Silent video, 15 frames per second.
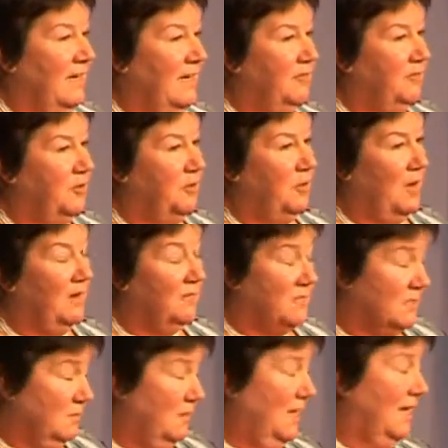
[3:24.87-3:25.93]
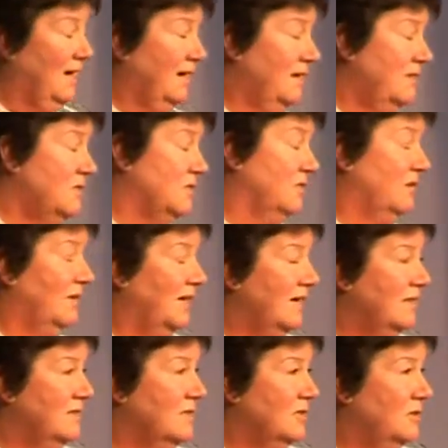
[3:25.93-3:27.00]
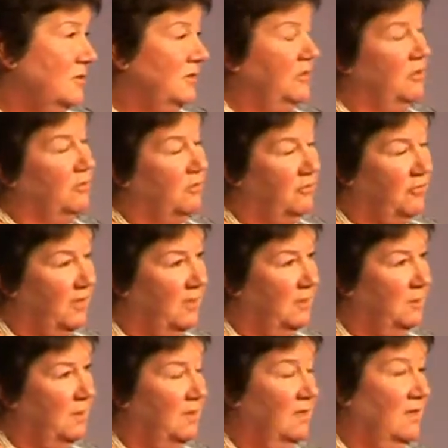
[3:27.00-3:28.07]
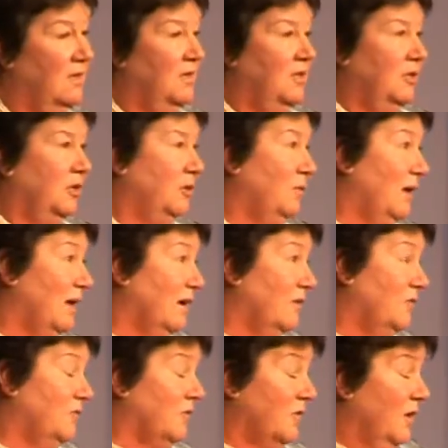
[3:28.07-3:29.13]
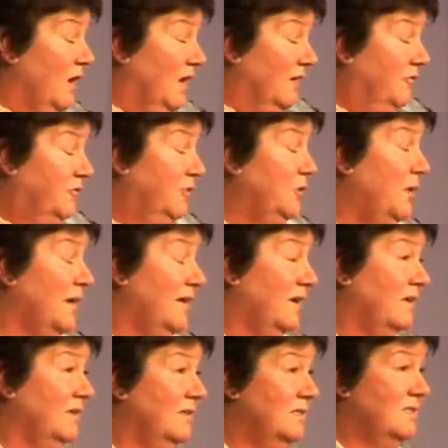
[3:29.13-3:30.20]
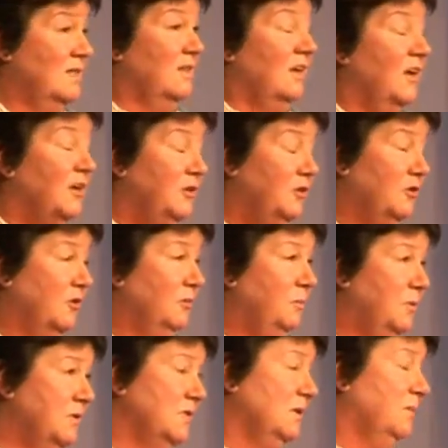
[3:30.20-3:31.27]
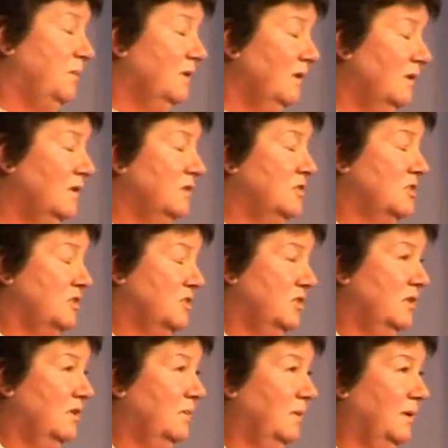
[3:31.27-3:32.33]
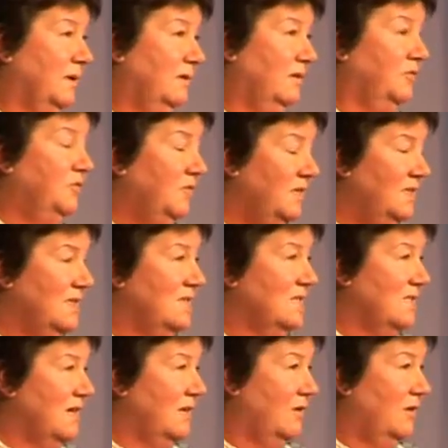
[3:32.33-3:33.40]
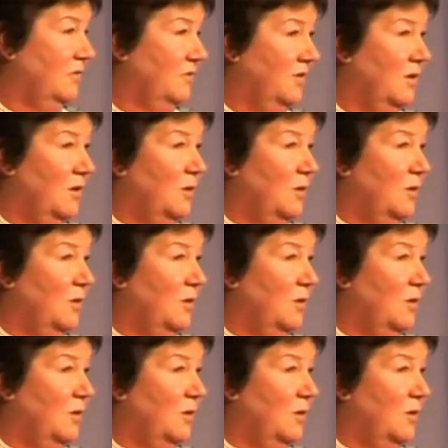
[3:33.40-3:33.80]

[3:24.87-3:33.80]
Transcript: If you have some land, you're a landowner, you're a farmer, you have a few acres and you can put up a largish turbine, the feed-in tariff